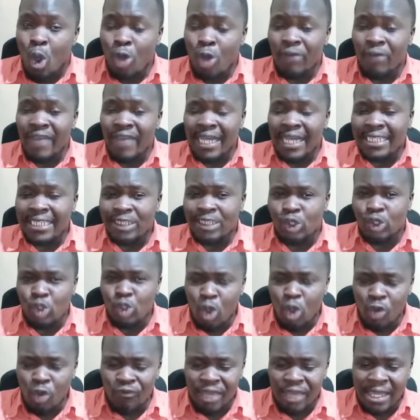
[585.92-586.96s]
or there is
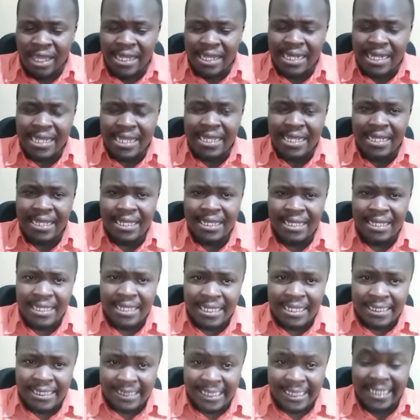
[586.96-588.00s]
no very
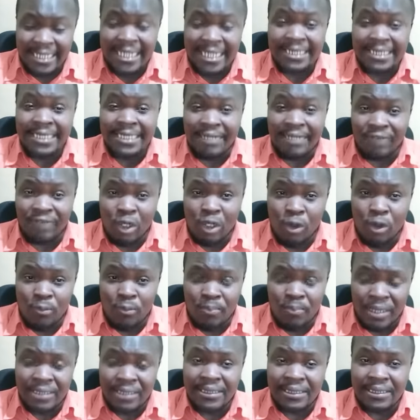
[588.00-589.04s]
serious
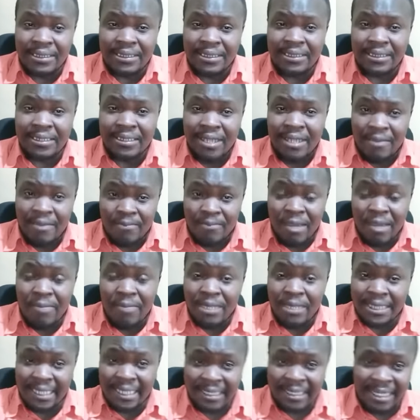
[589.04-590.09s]
development.
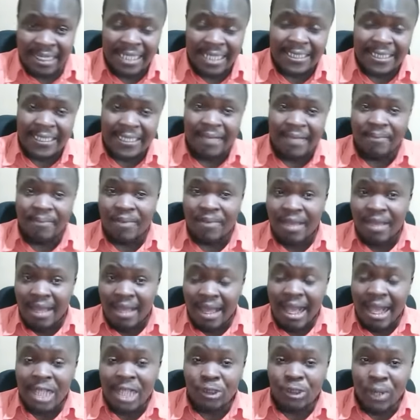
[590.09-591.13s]
Maybe Sakaja
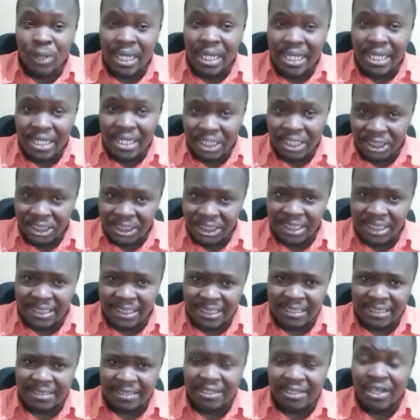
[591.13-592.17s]
actually
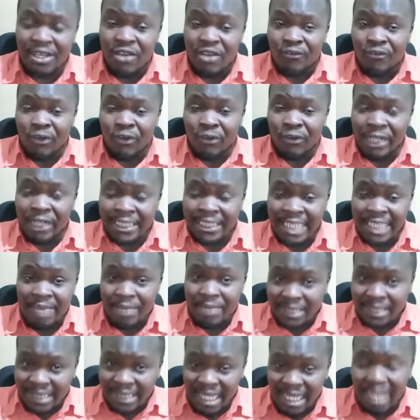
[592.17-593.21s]
initiated for the
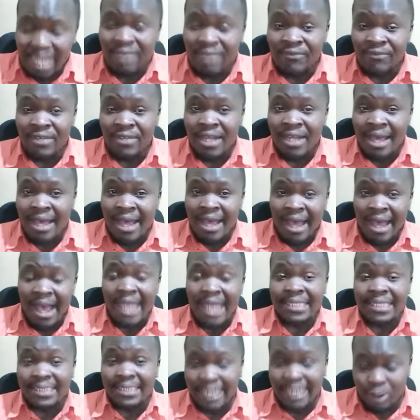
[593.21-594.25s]
time he served
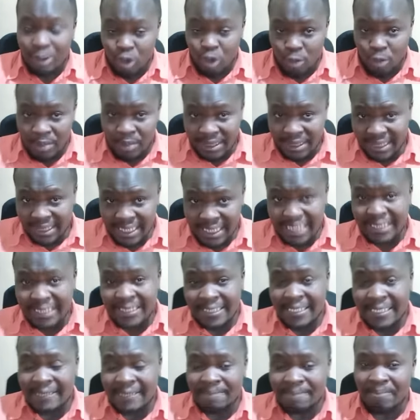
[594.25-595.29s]
as Nairobi
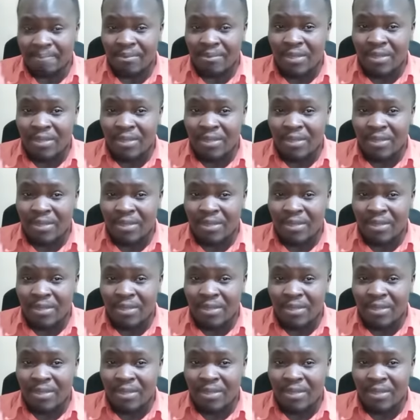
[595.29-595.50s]
senator.